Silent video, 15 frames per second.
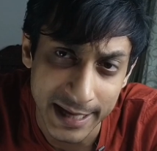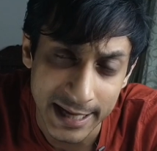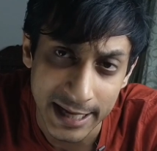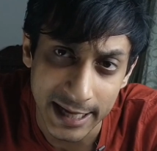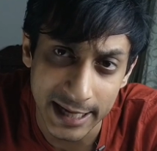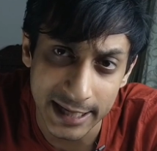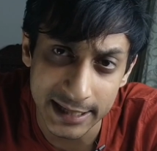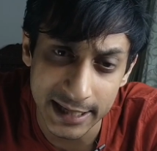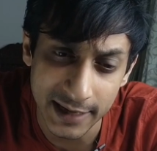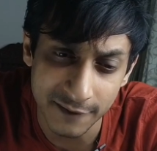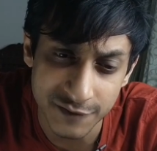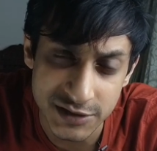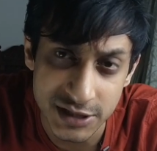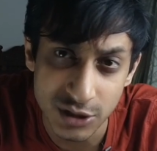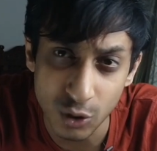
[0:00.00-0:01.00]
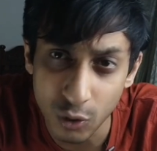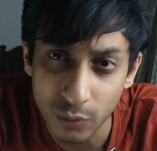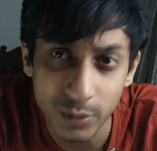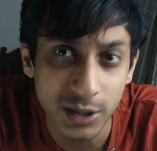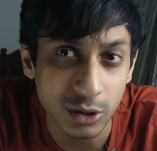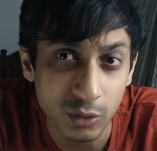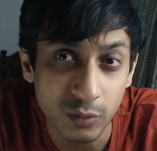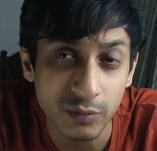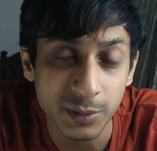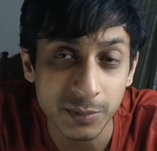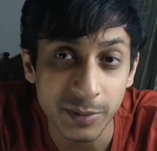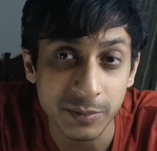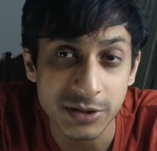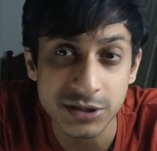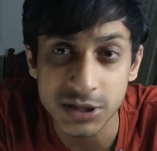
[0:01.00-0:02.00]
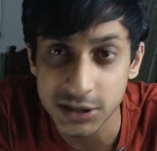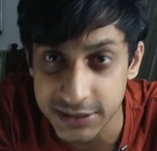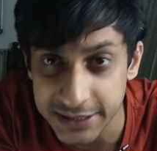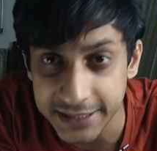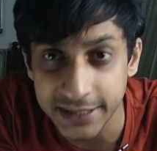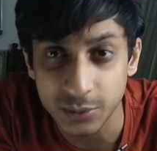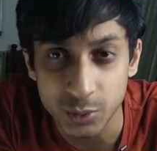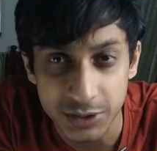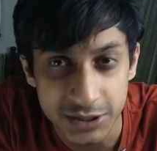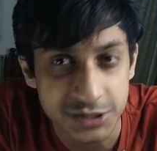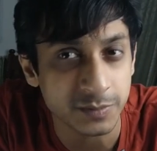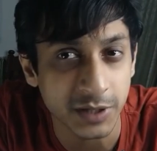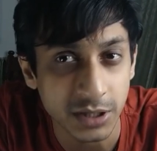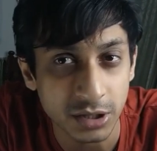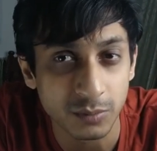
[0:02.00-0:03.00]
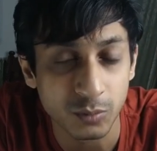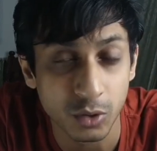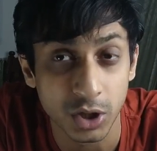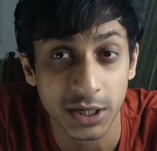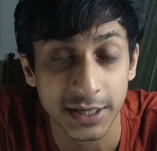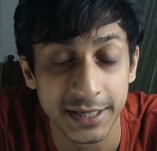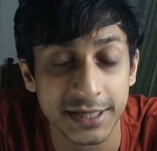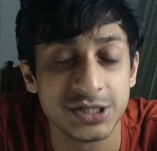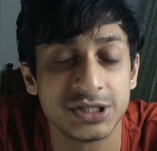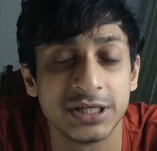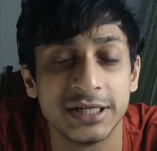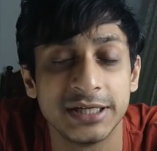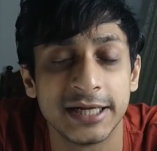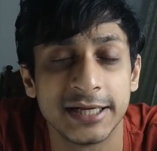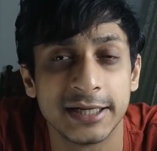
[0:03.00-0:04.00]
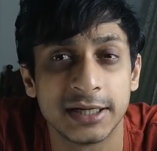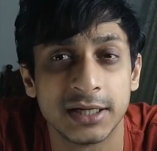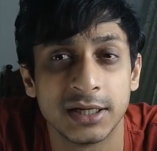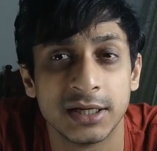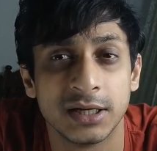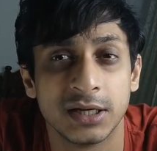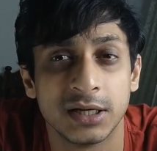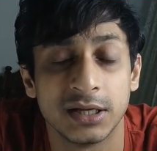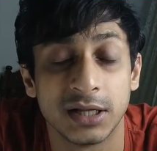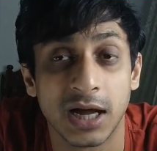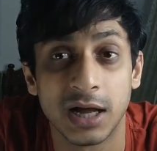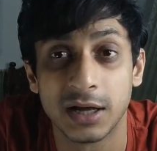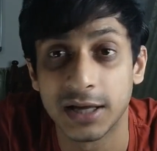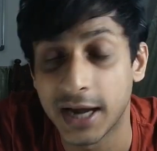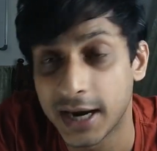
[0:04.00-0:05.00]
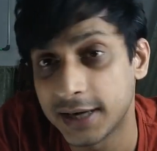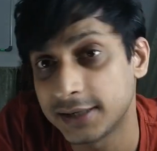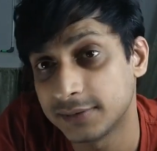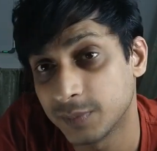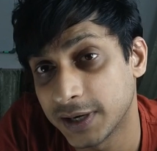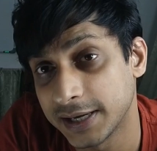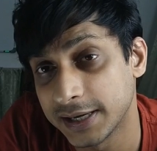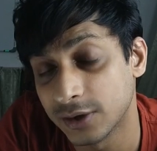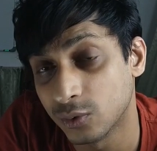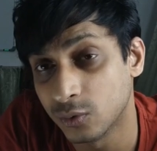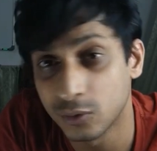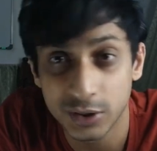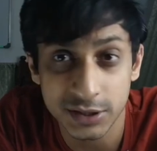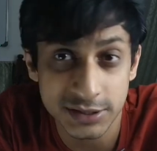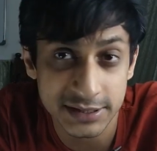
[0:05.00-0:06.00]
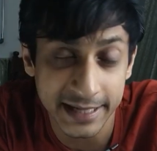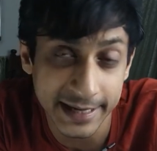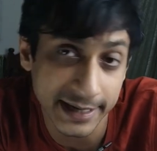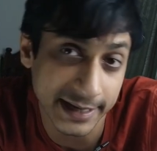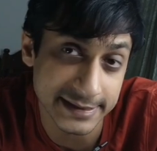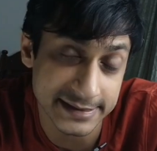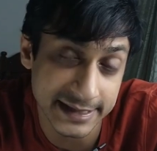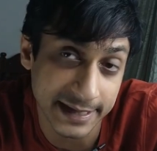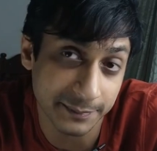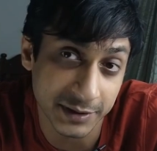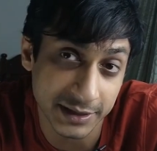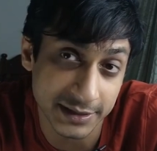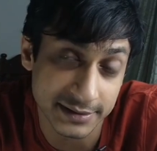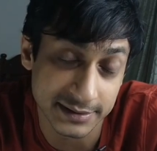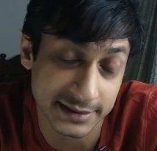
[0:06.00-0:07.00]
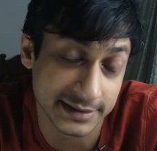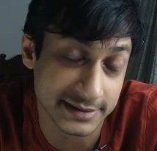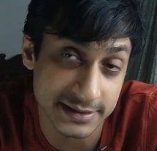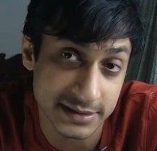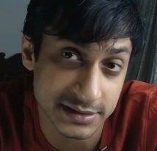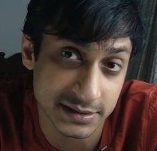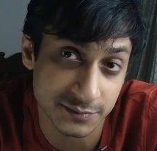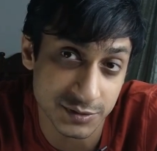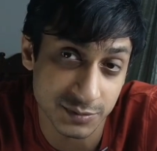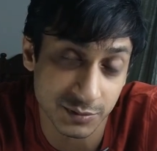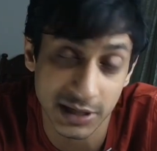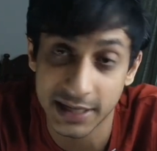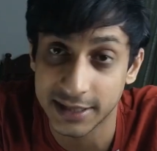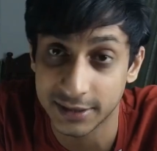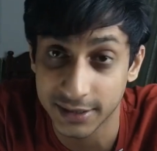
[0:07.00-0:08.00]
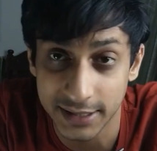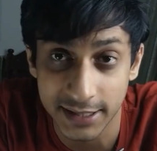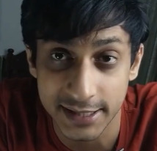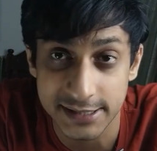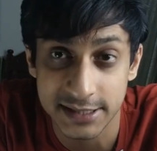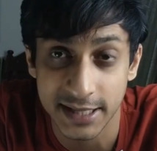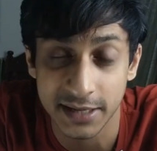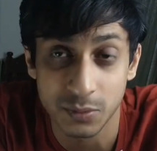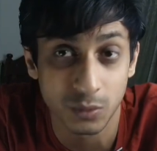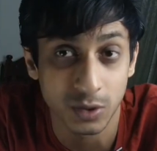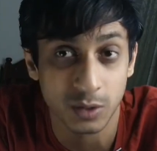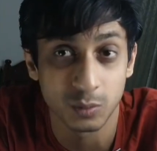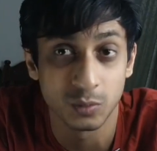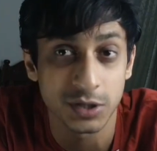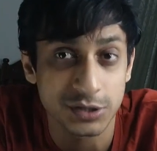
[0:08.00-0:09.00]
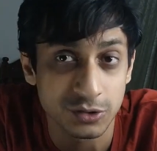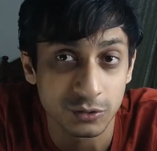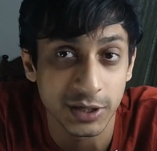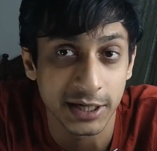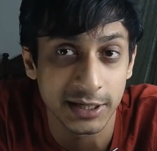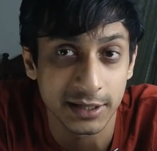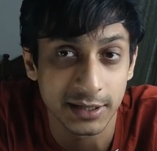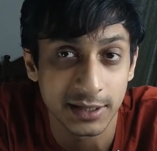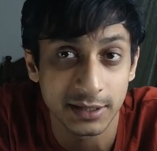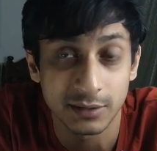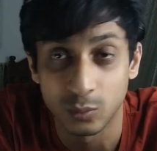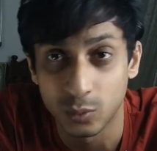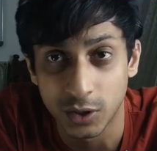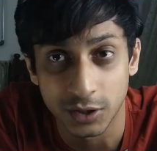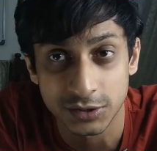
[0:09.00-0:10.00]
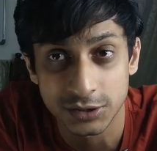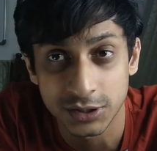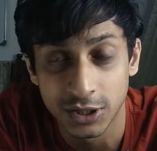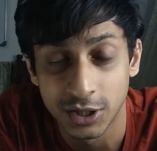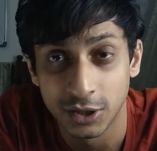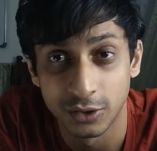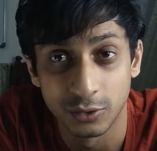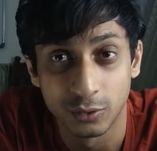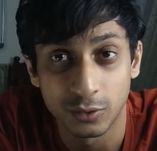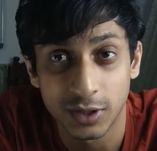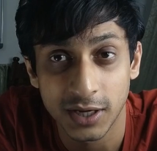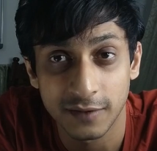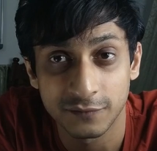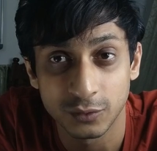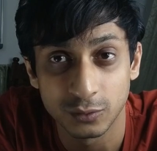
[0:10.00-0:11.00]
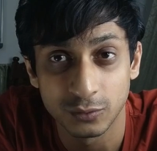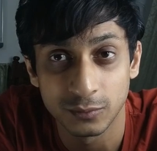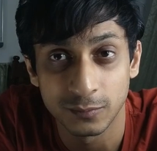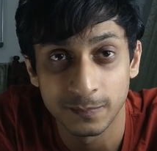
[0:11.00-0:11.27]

and I've seen over and over people succeeding with this particular model. Initially, like, I had my own skepticisms, but I realized like what works on the internet works. You don't have to